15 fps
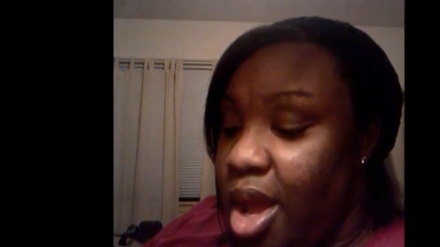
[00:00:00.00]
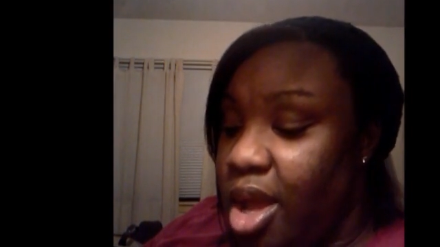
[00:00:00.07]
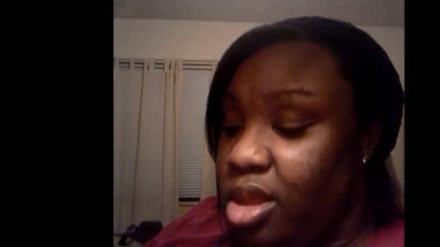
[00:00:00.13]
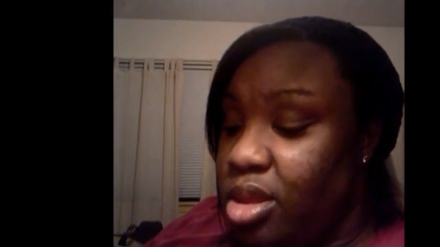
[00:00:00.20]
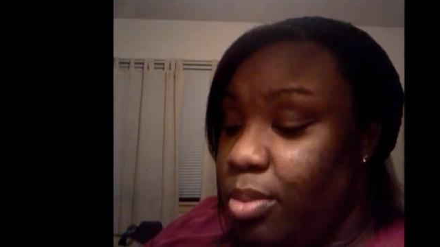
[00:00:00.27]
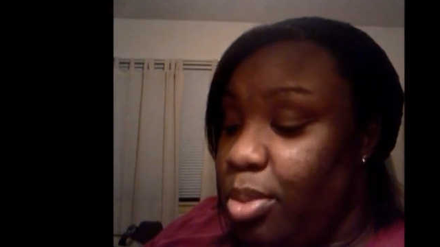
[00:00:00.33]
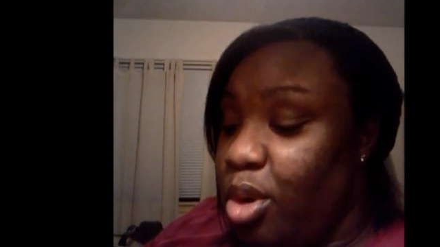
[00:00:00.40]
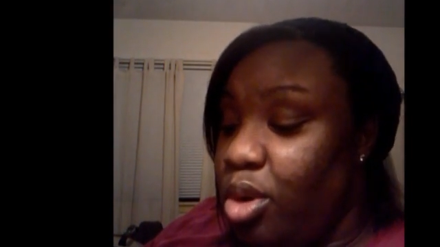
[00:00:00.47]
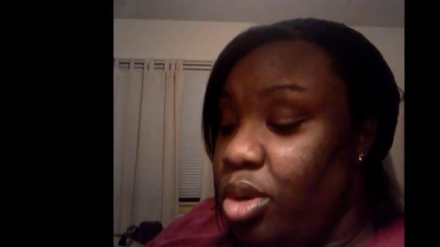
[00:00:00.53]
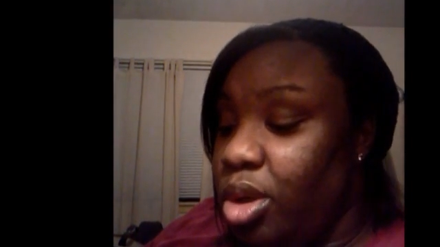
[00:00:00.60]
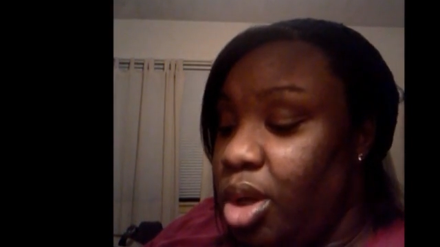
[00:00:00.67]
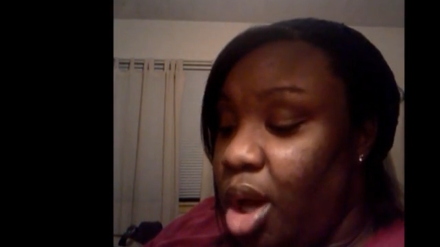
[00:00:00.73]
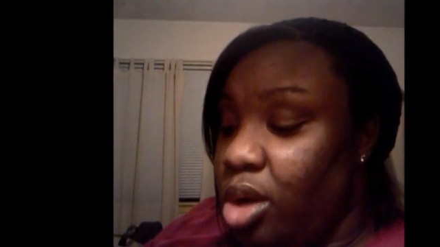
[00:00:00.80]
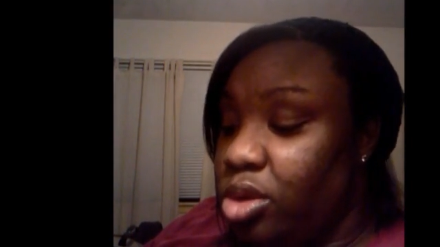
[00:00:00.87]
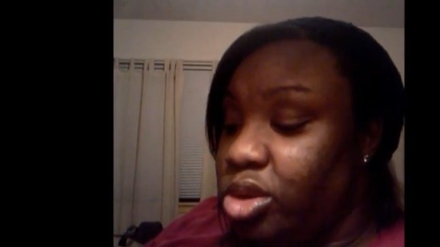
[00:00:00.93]
And the
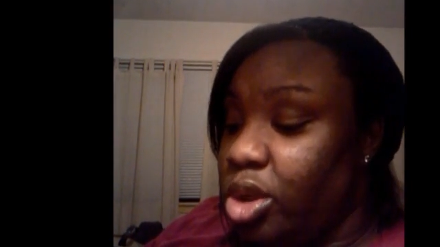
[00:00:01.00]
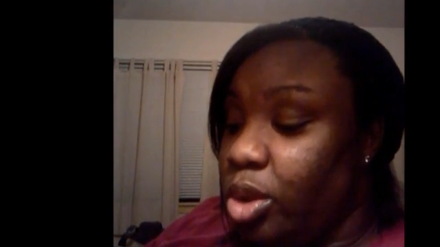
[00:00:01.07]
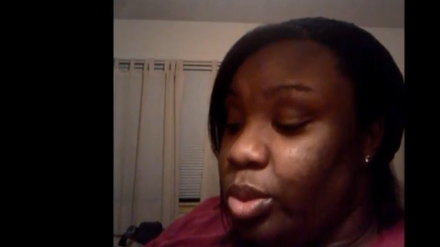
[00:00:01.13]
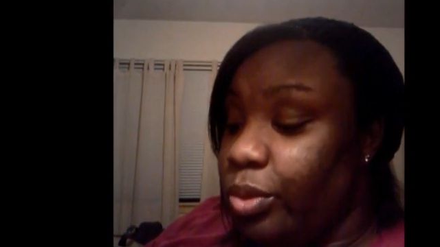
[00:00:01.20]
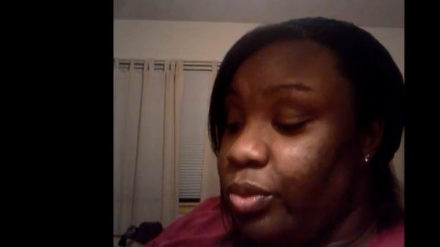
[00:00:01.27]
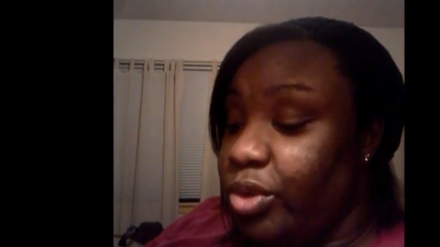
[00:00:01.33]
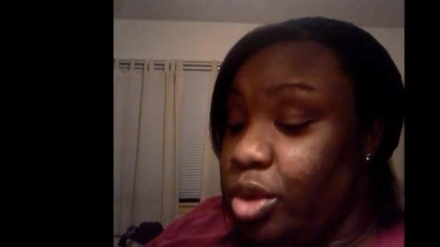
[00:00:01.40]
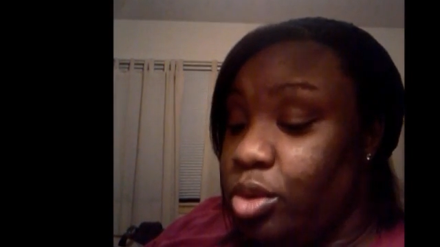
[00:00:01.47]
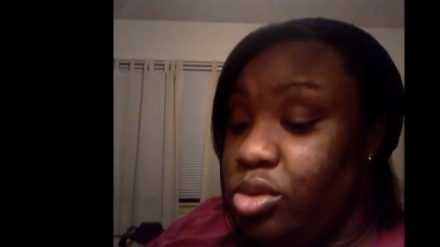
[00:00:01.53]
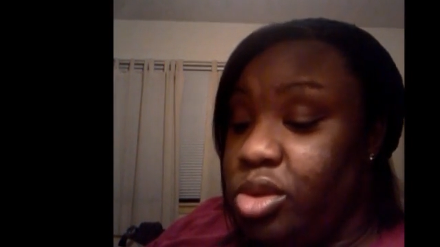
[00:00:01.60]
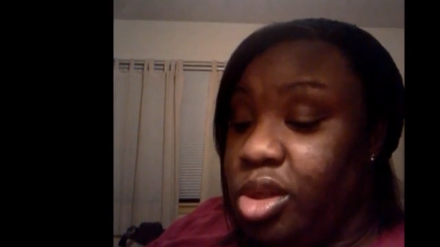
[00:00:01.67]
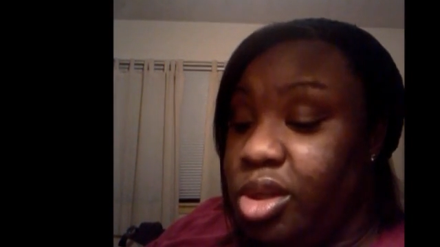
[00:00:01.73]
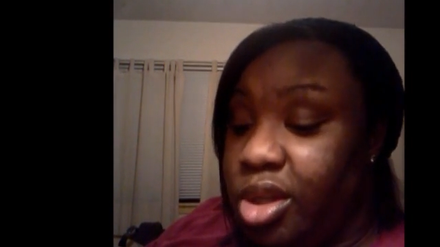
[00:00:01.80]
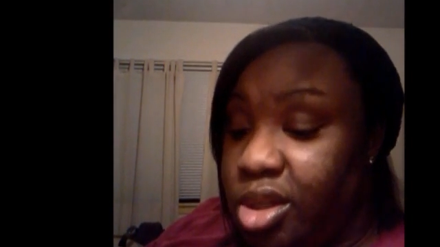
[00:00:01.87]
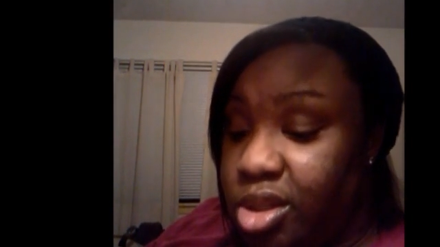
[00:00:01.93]
board also reviews
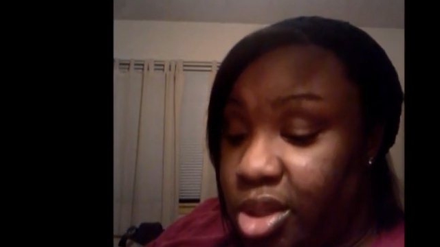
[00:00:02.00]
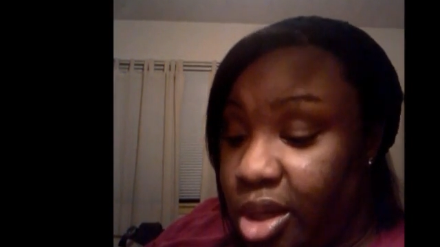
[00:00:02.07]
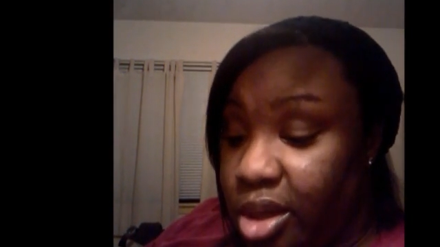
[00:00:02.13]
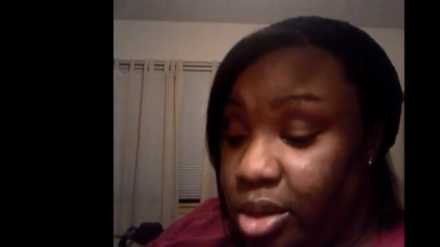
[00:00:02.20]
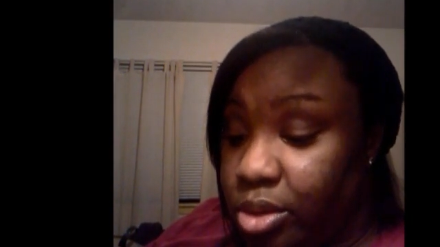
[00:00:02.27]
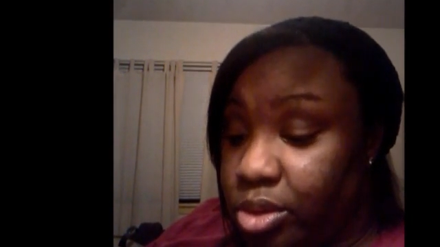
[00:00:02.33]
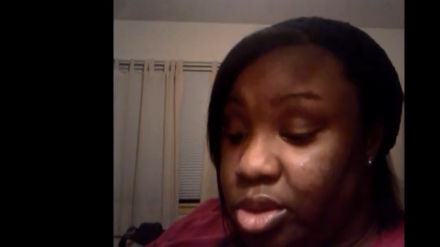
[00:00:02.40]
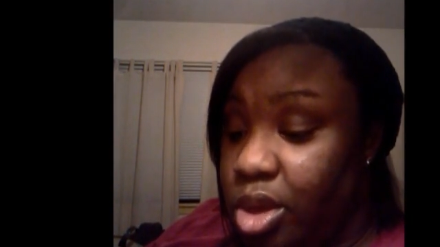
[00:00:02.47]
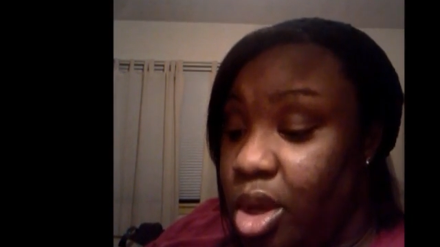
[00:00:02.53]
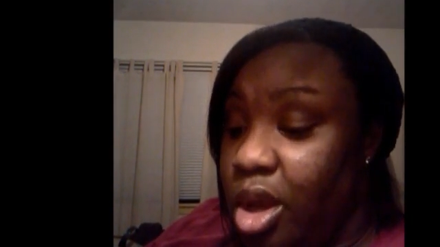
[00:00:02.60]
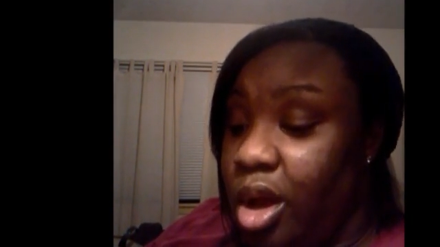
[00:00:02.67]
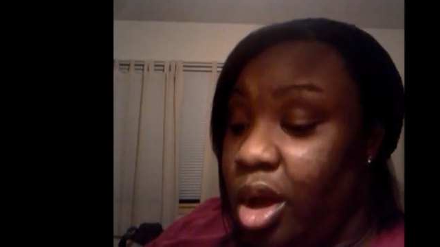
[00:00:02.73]
the details